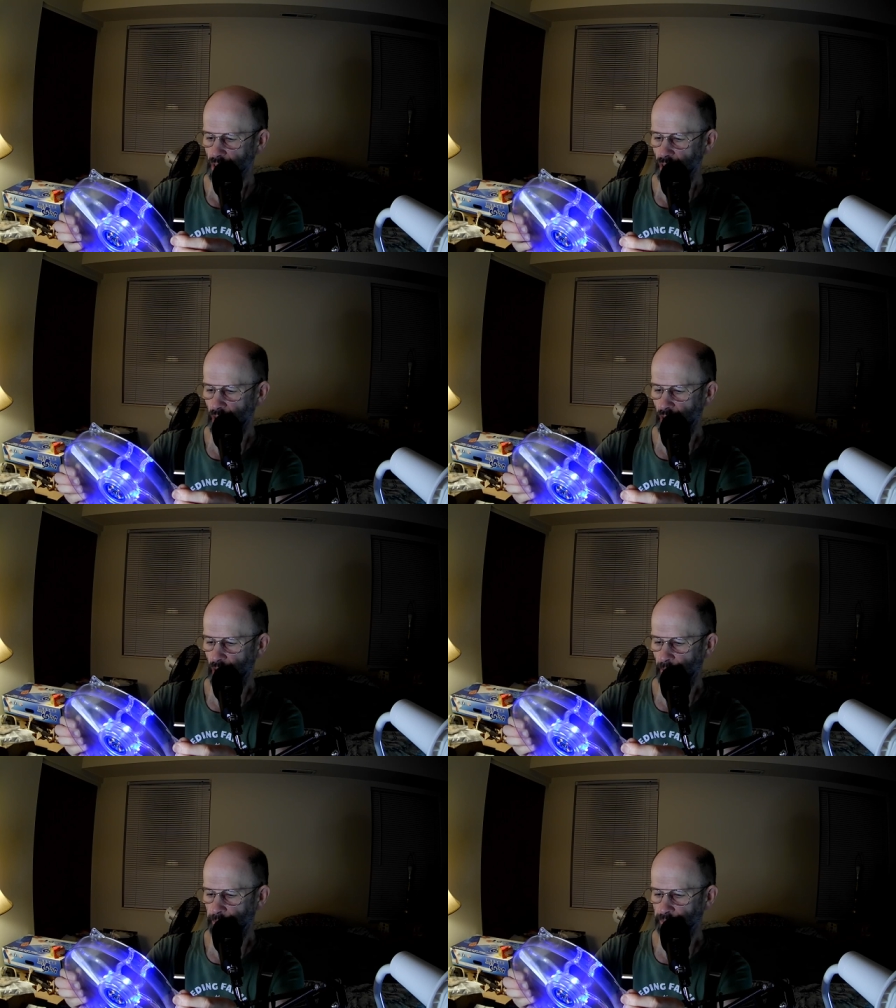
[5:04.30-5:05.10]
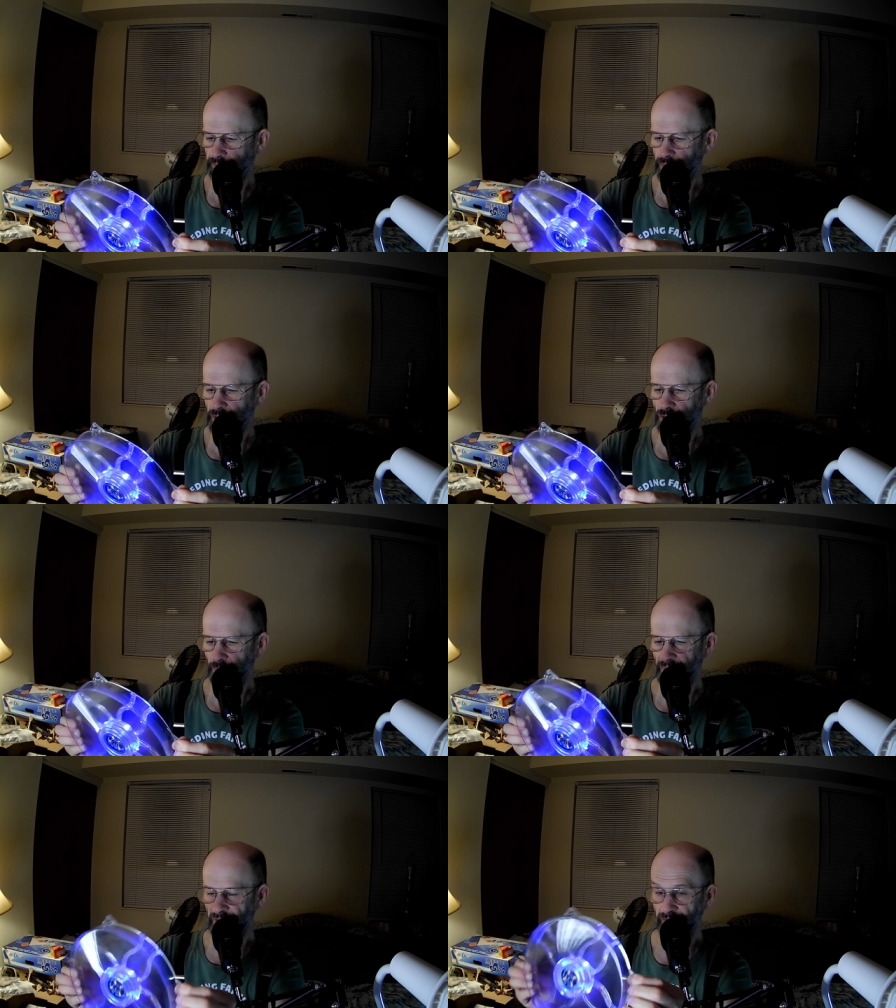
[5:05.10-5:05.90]
Um, so
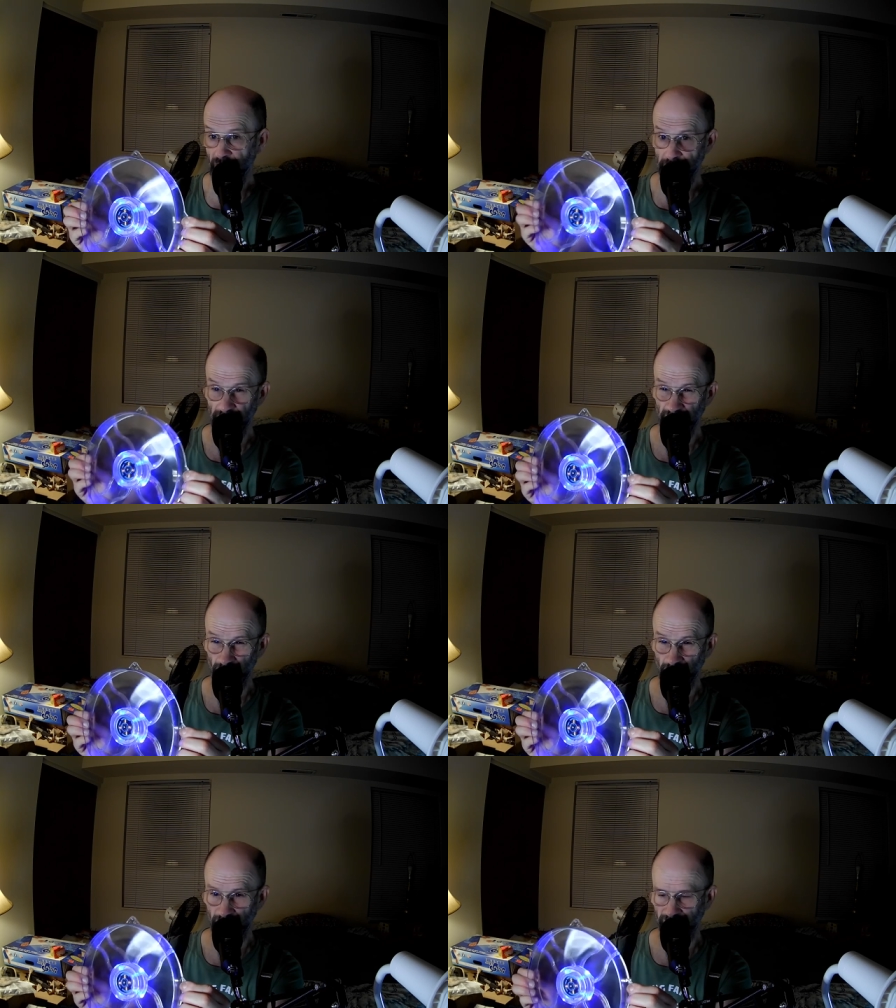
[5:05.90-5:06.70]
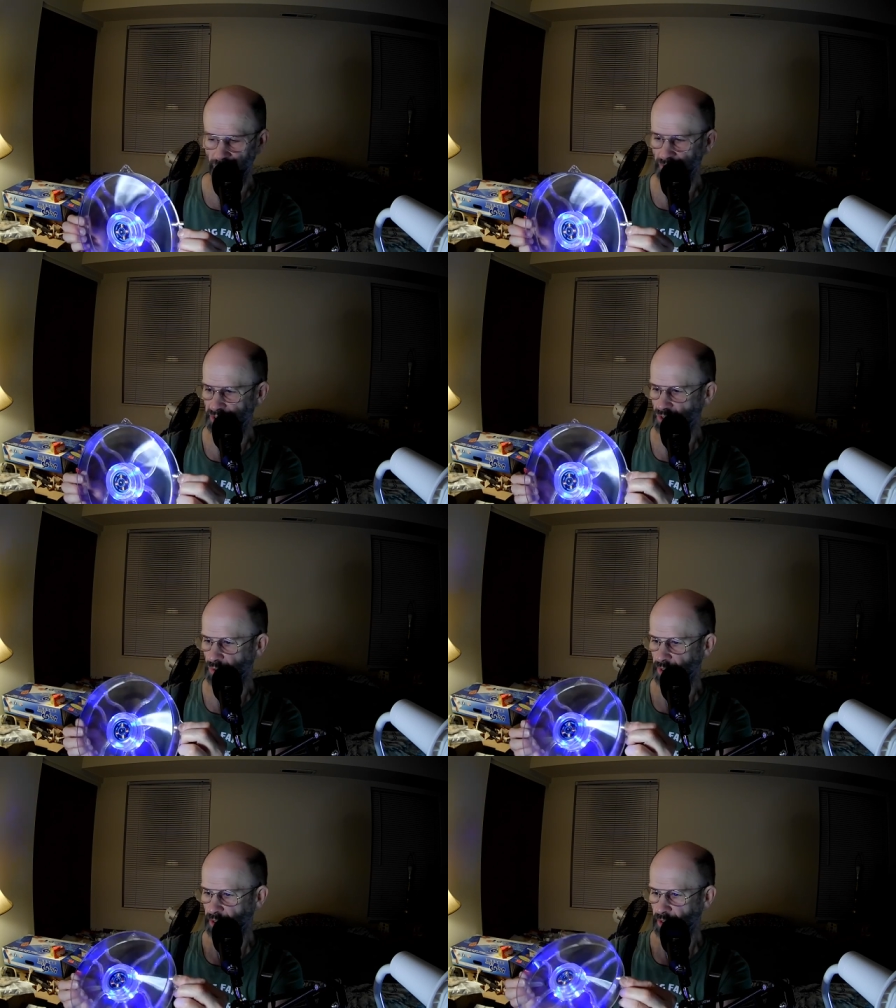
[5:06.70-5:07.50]
be be very careful with this one.